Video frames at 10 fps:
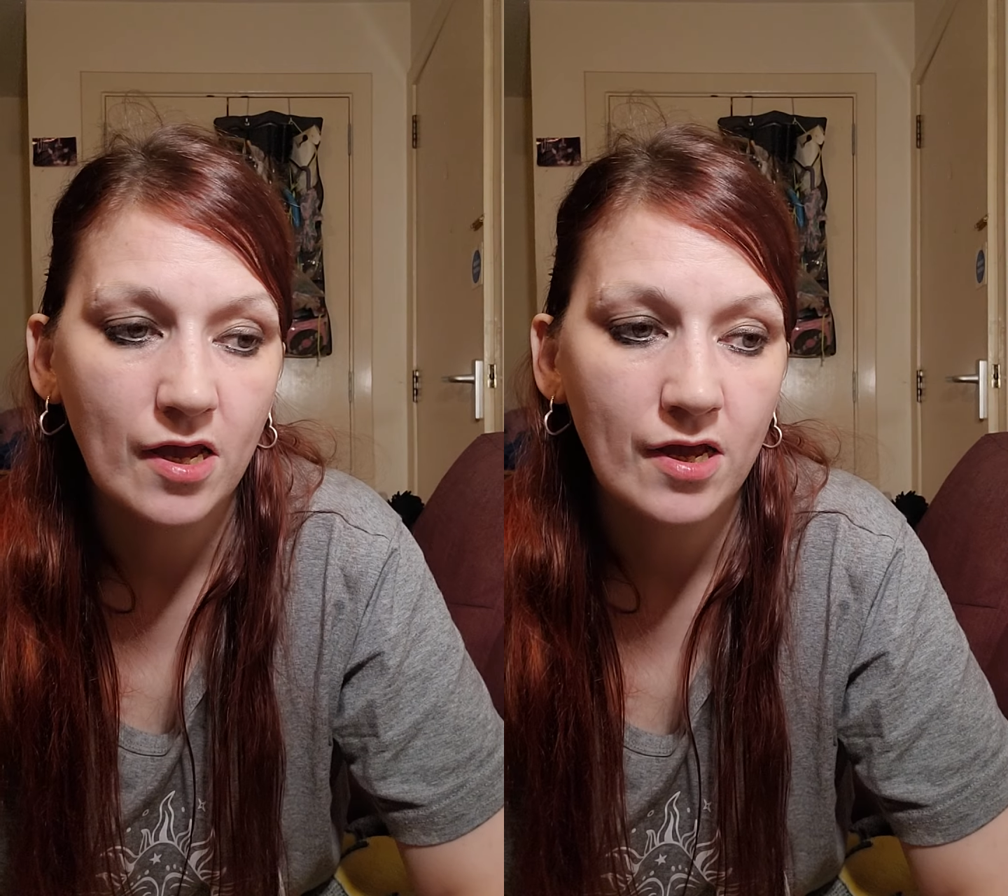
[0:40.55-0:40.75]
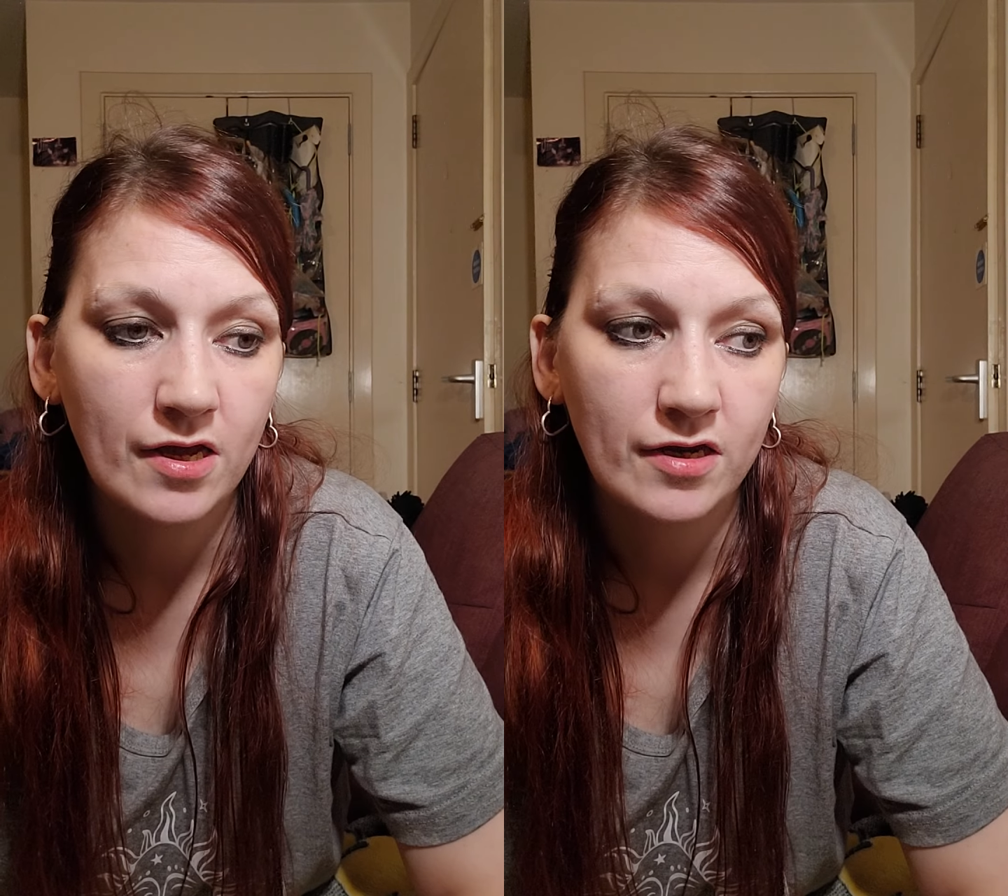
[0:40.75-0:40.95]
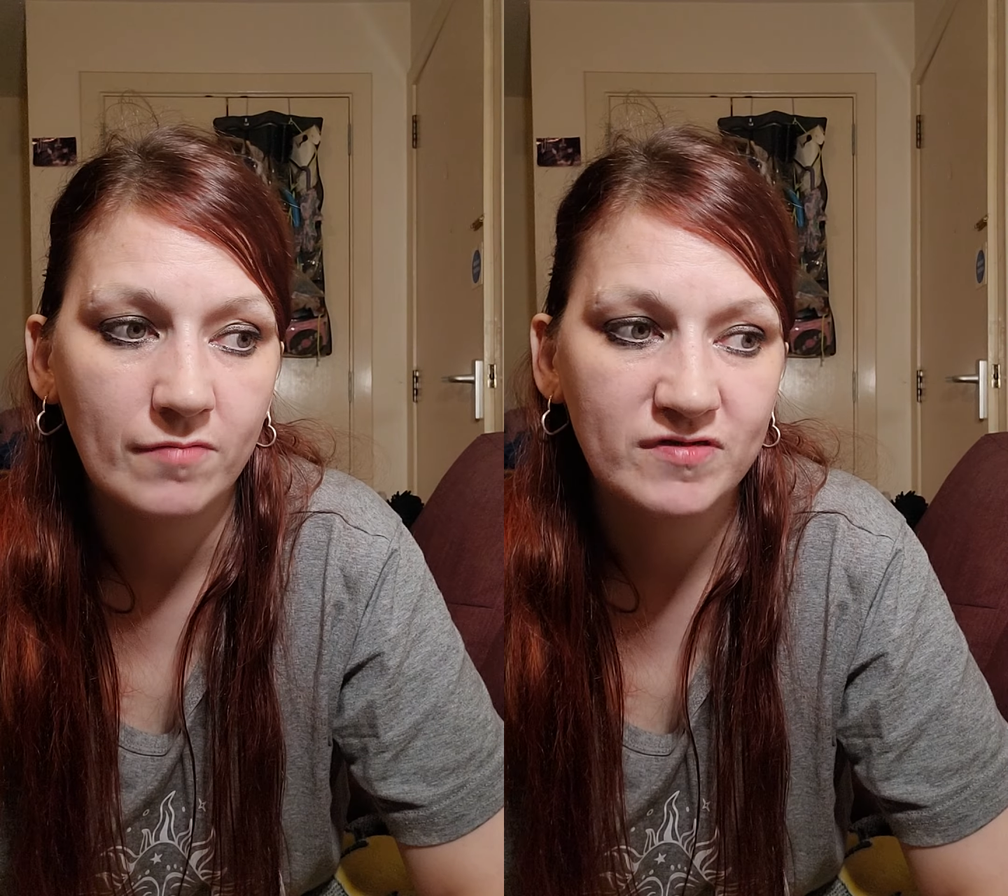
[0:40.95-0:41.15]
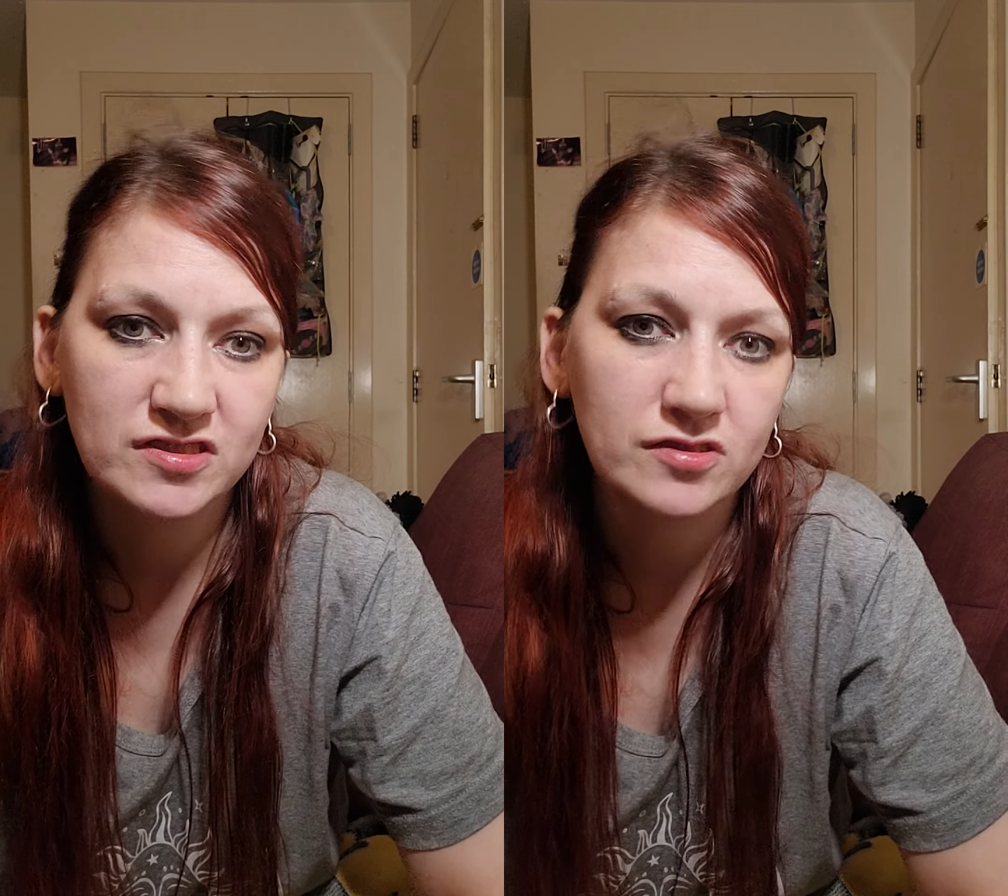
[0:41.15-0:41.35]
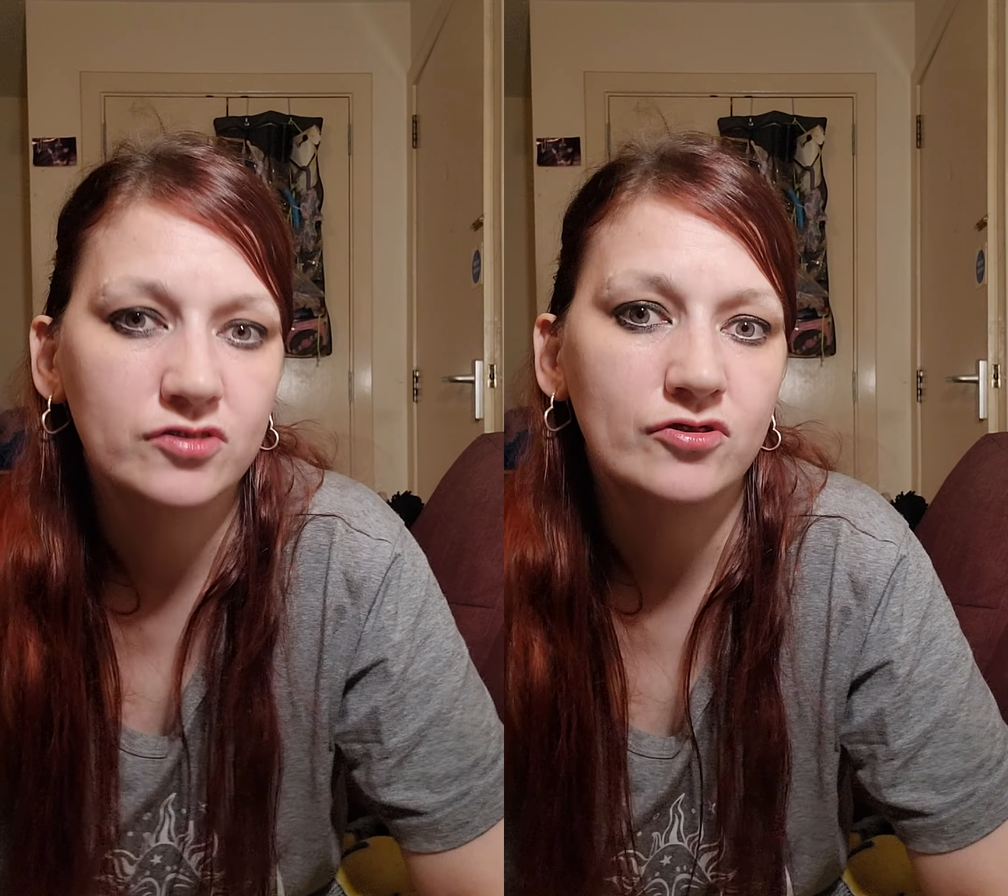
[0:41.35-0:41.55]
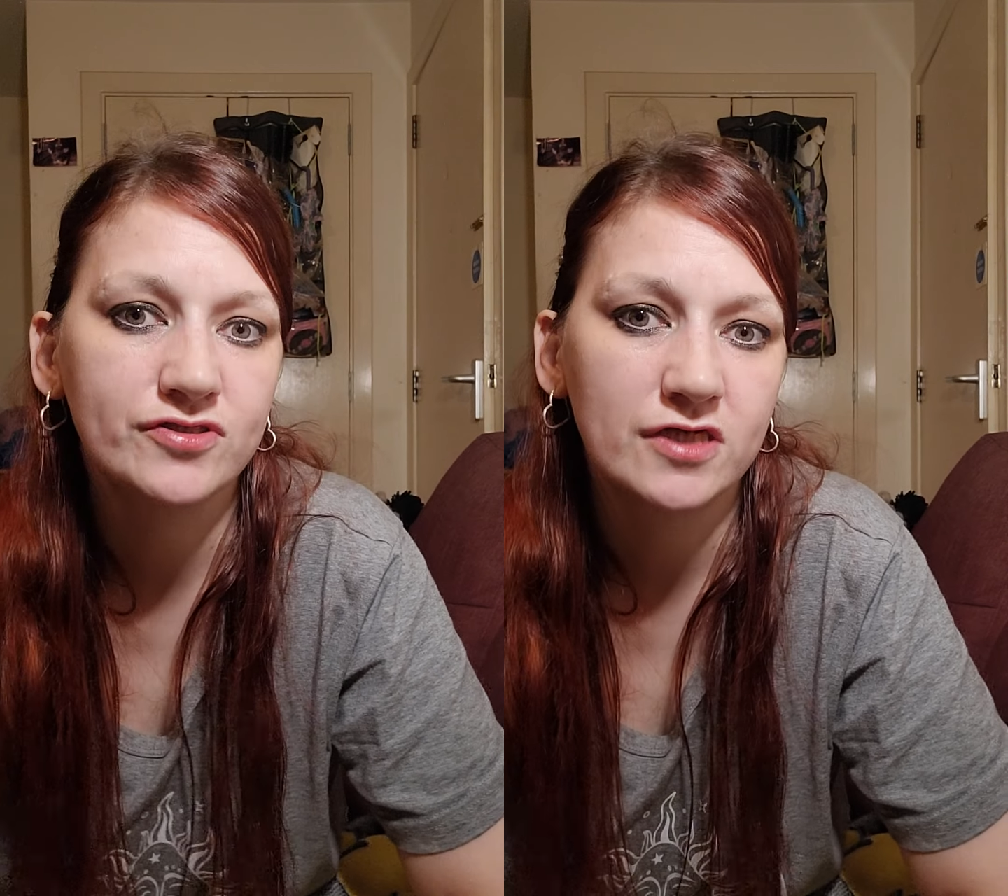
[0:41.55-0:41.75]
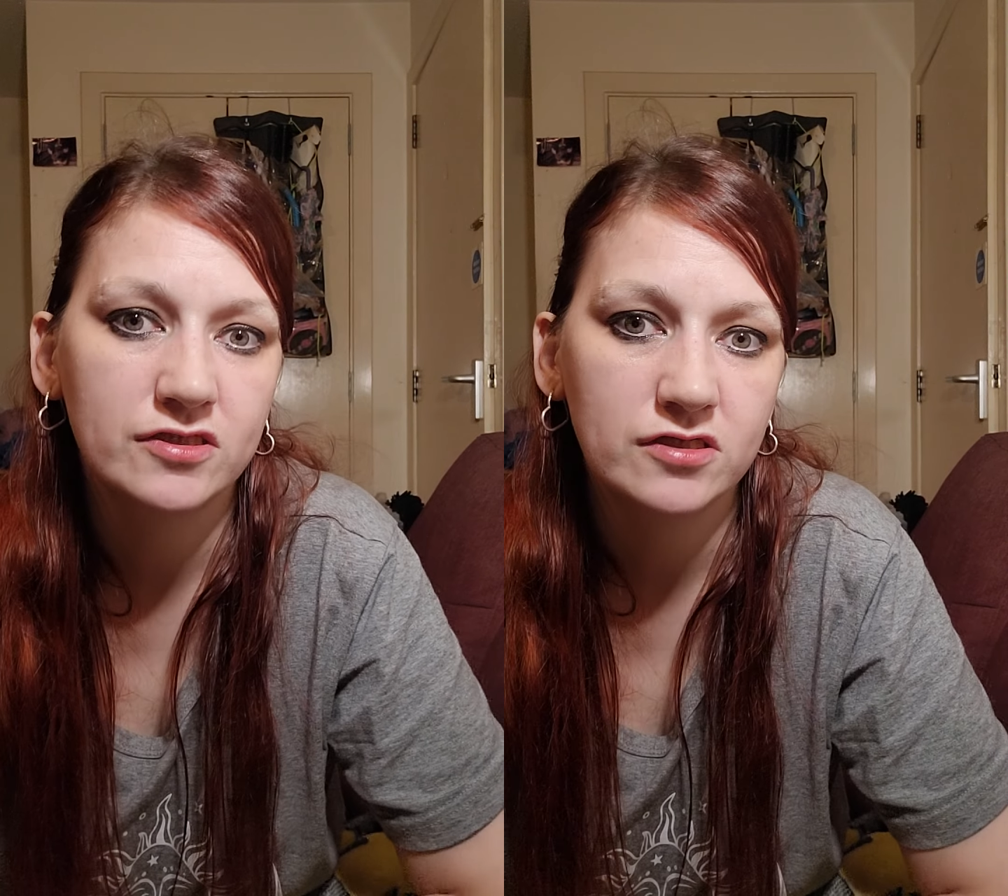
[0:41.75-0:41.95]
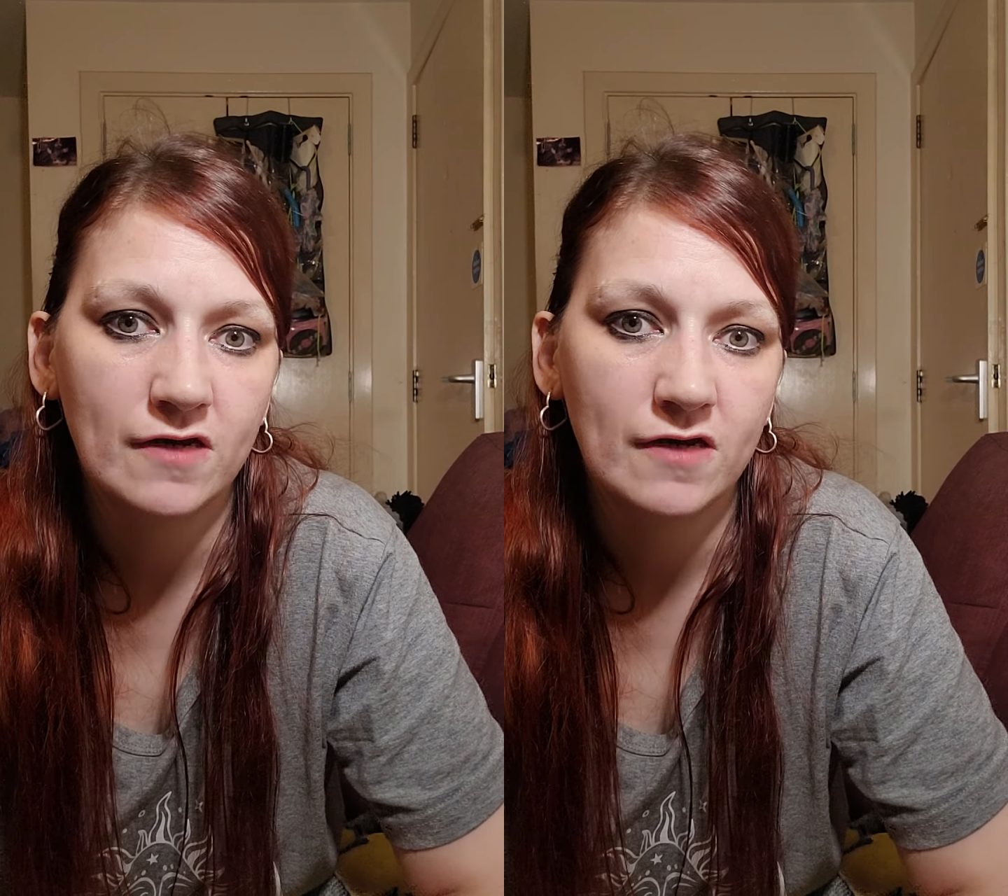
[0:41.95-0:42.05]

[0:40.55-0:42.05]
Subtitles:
And basically they all said